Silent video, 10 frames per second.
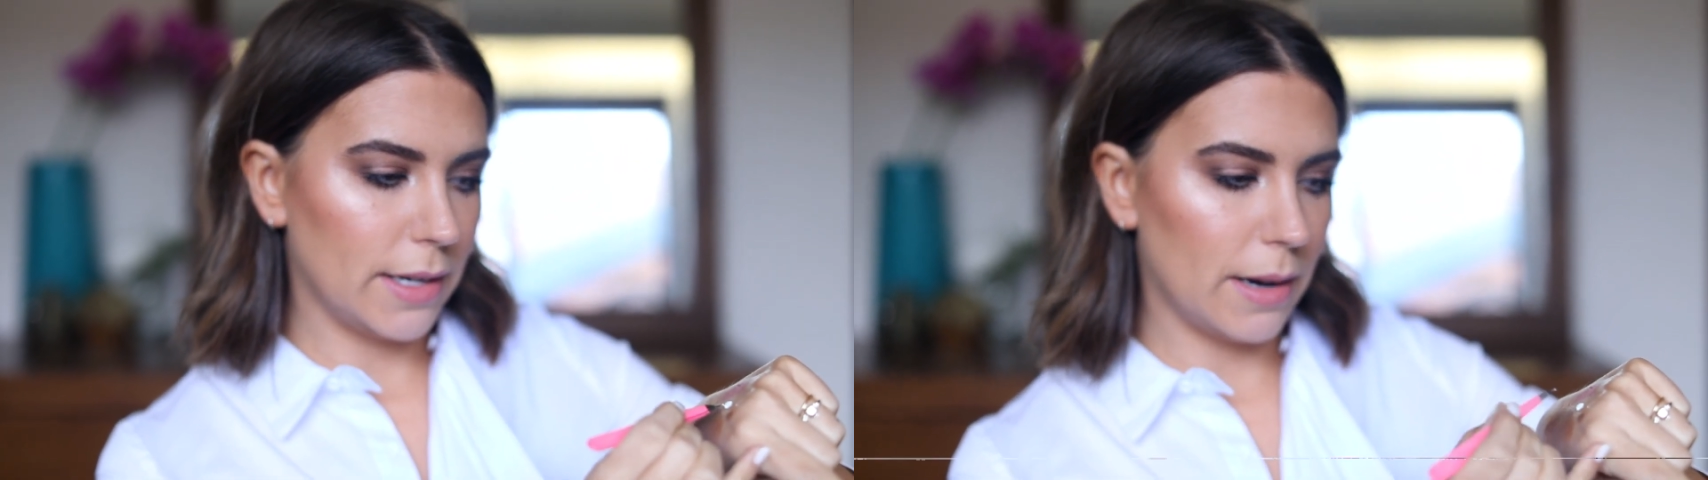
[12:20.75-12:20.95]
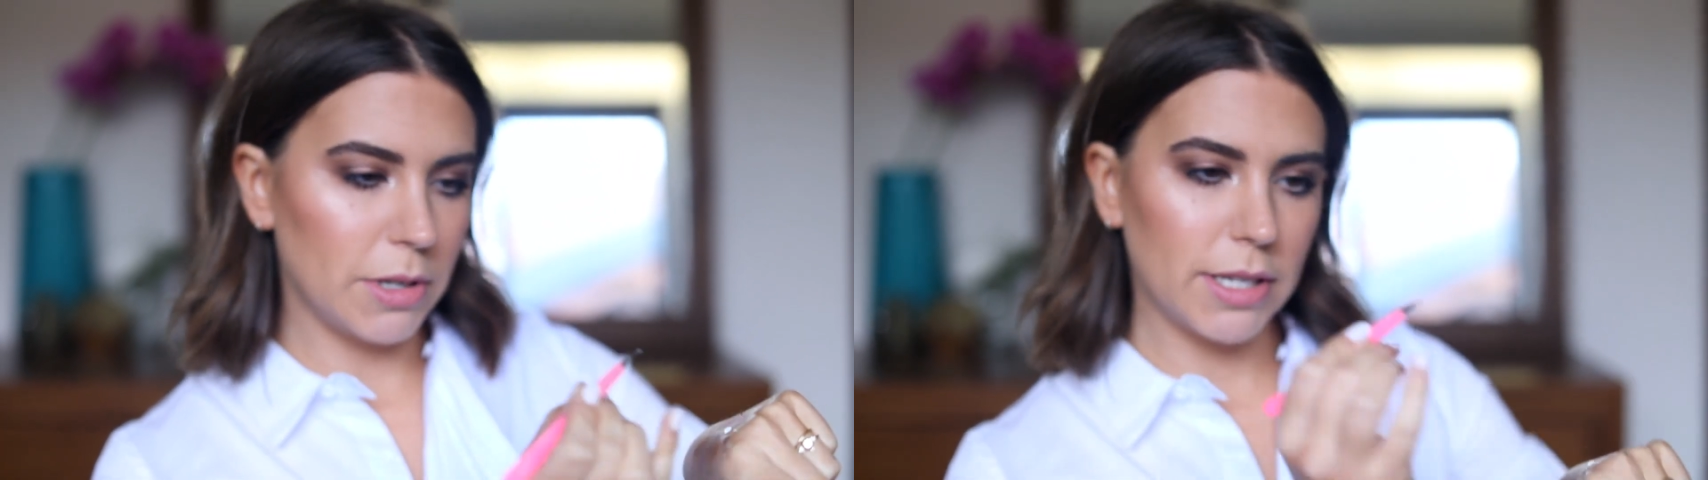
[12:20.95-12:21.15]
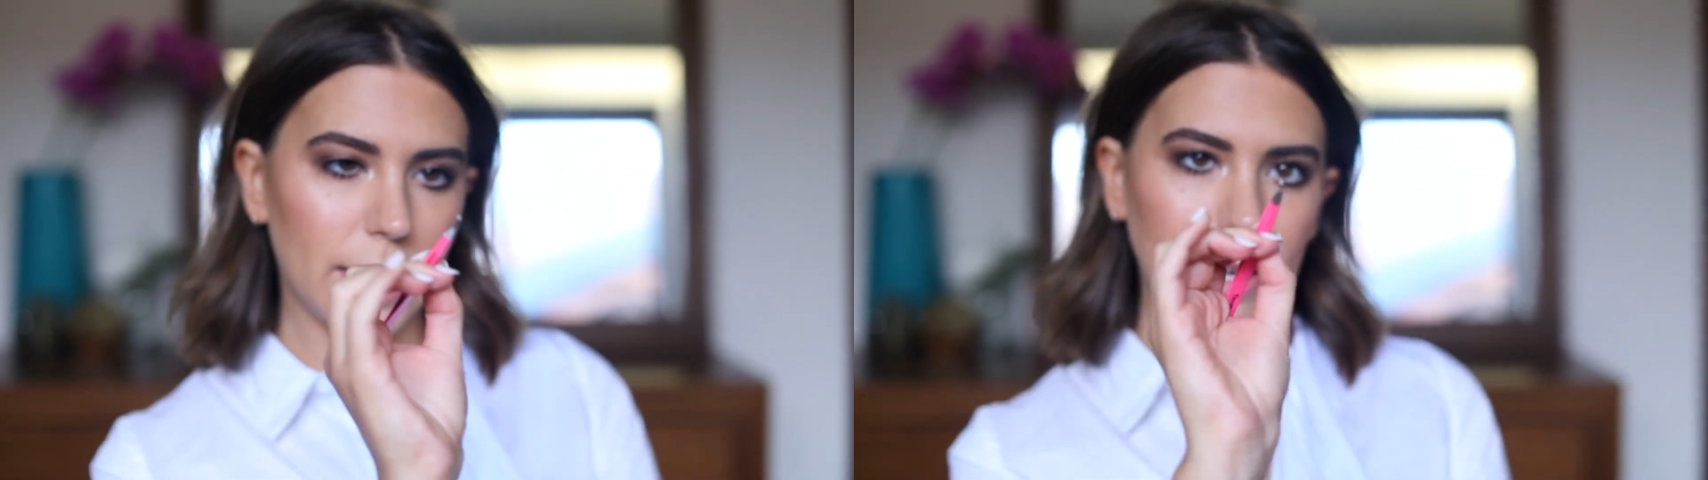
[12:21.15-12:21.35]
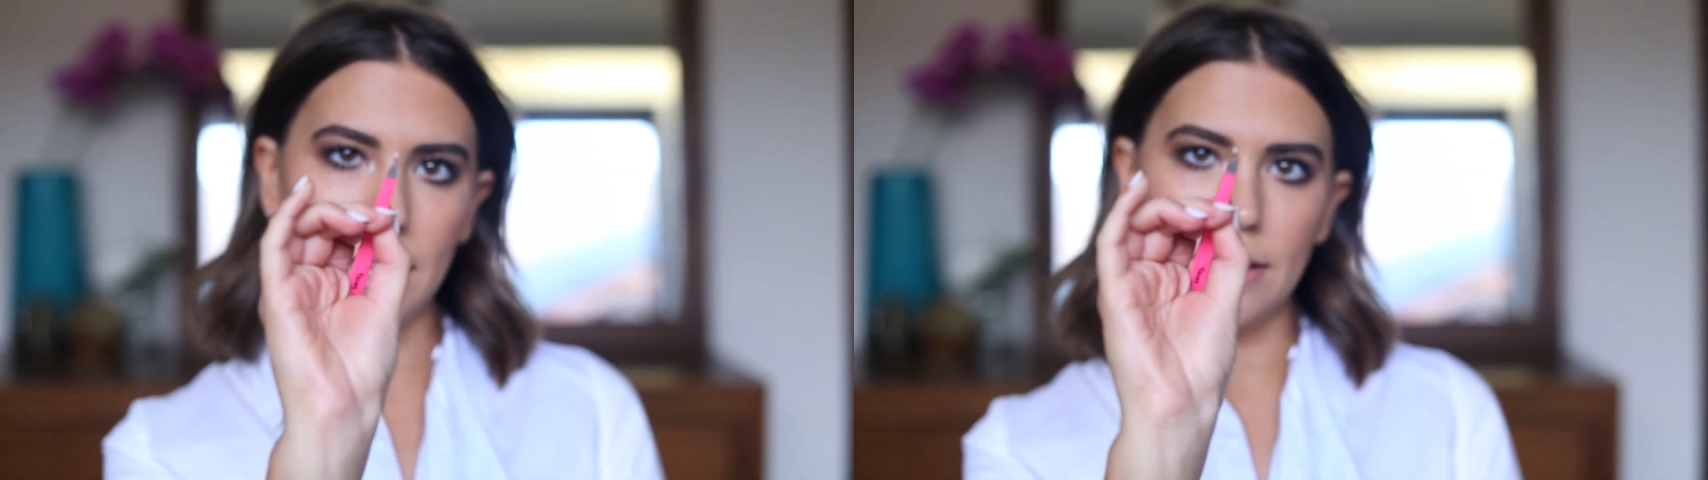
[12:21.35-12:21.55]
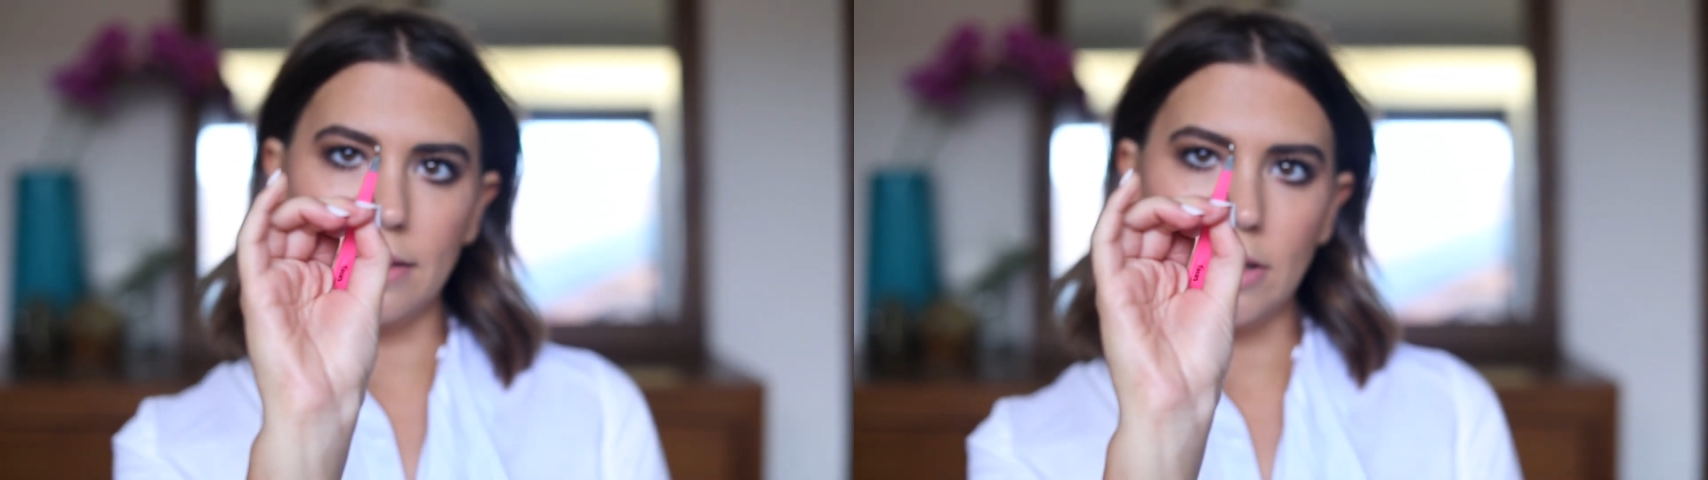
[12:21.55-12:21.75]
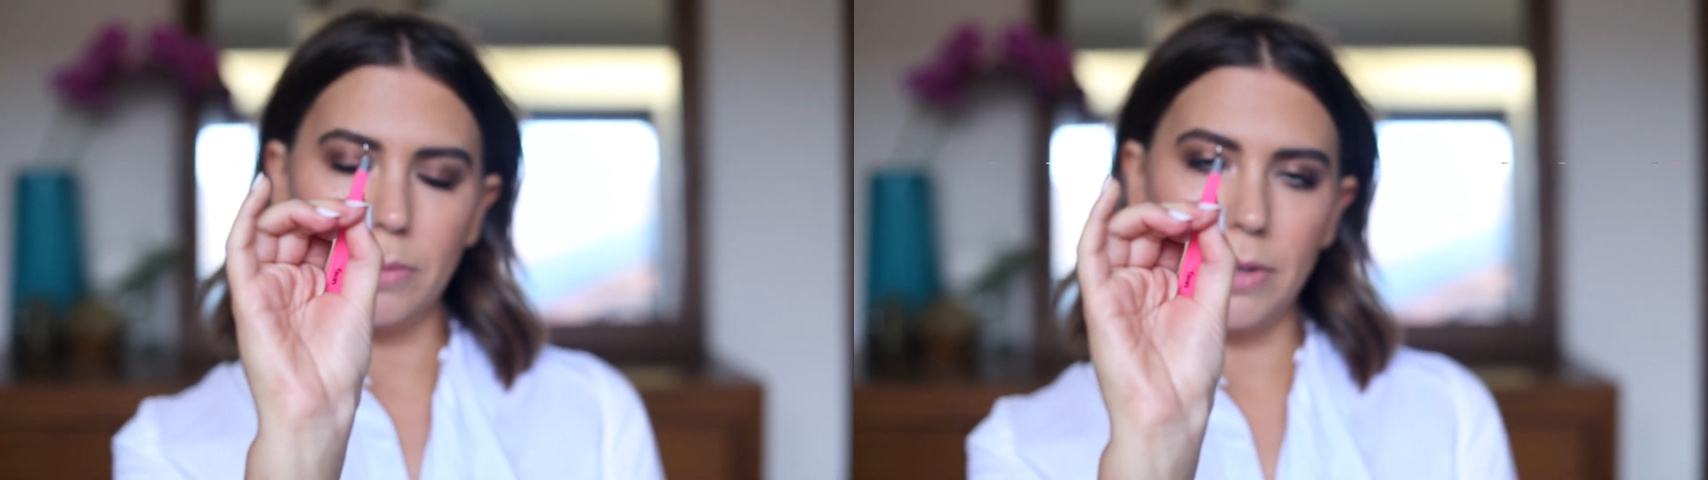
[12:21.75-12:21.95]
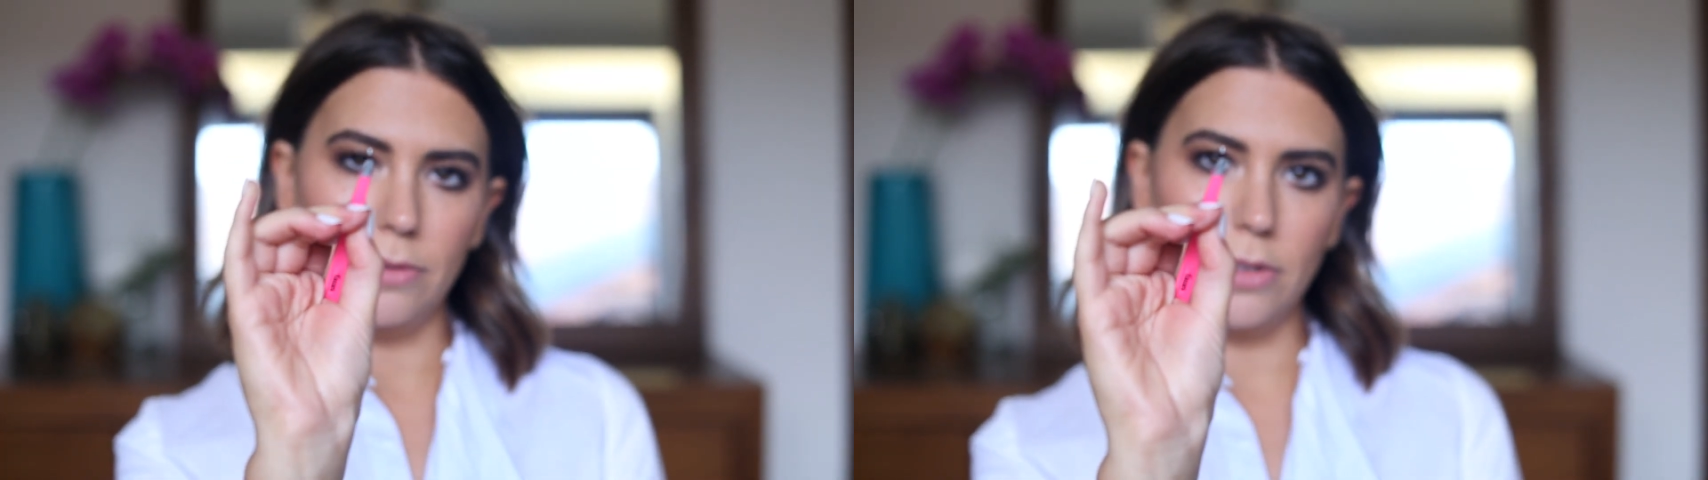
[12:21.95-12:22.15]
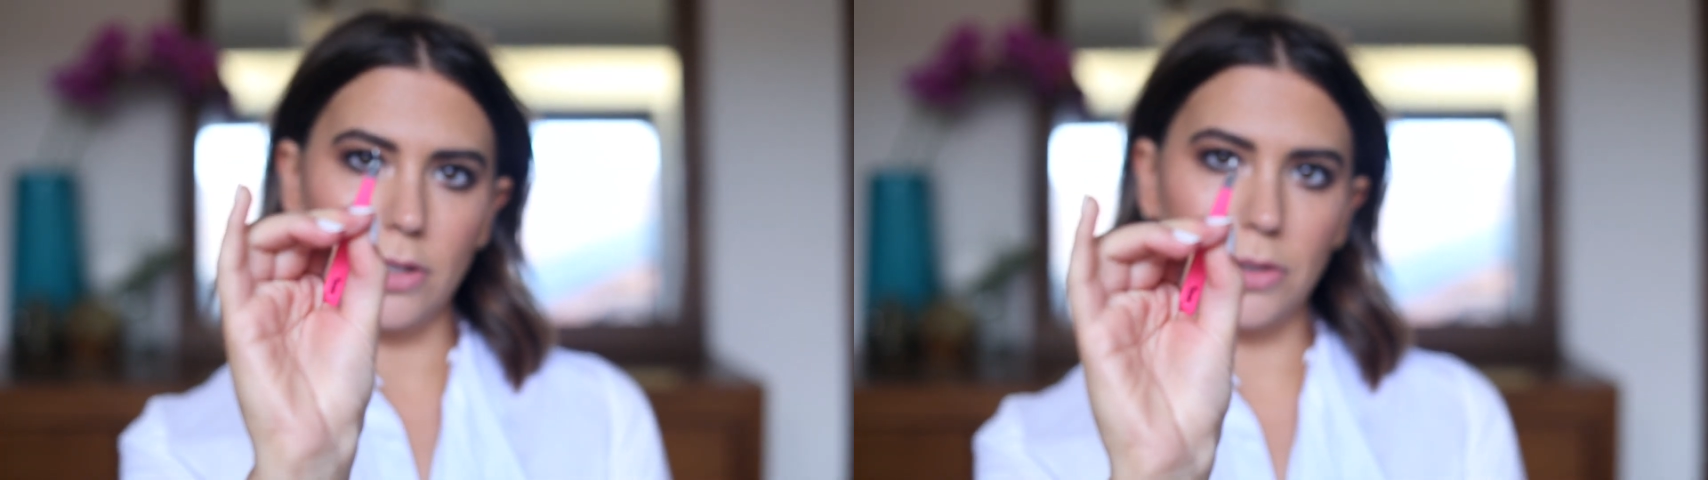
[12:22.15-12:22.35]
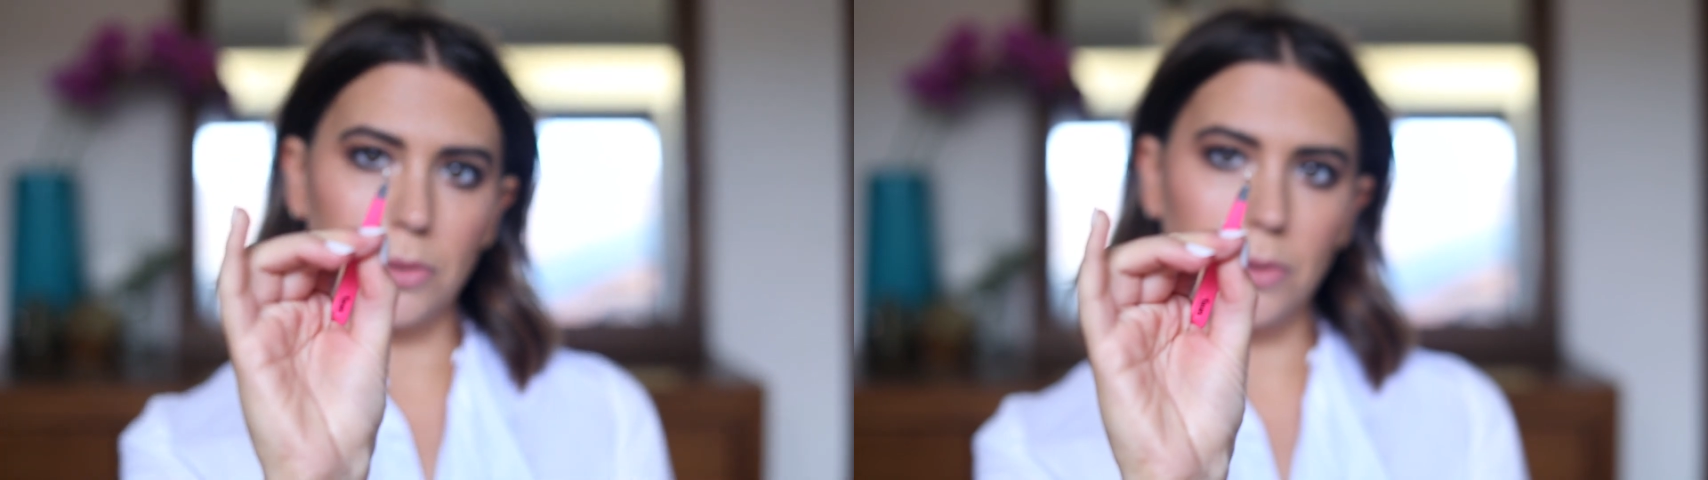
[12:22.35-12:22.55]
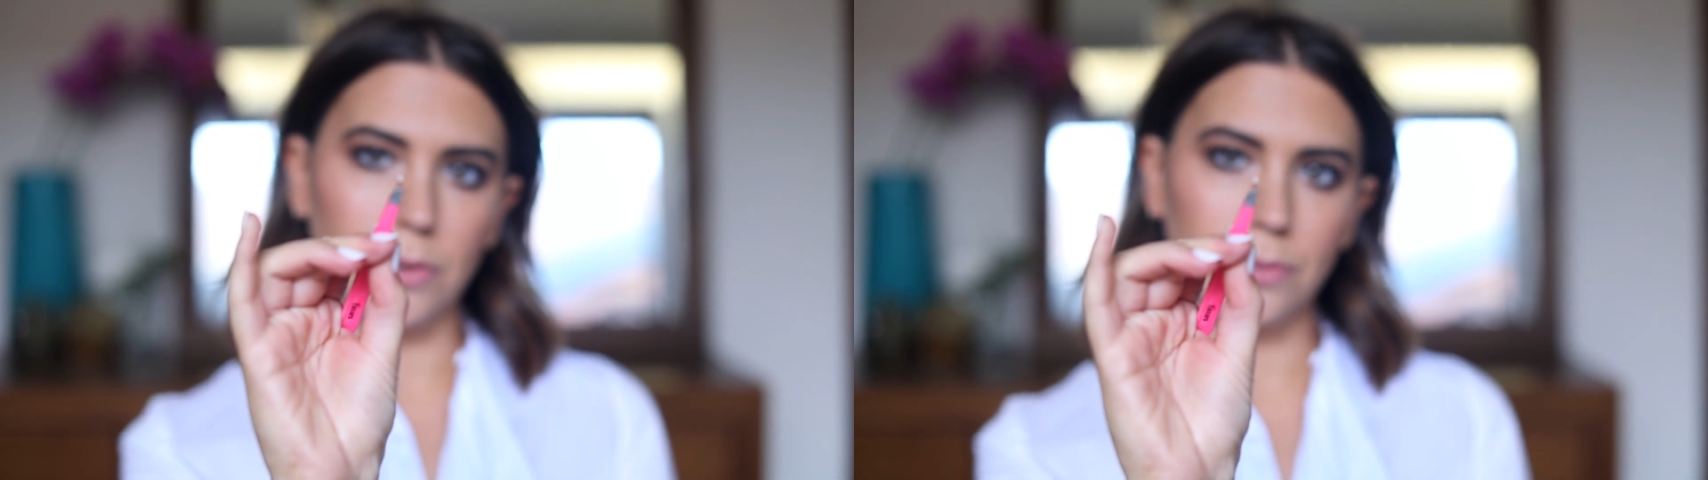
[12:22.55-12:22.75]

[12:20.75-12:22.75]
and I'm just taking a little bit of glue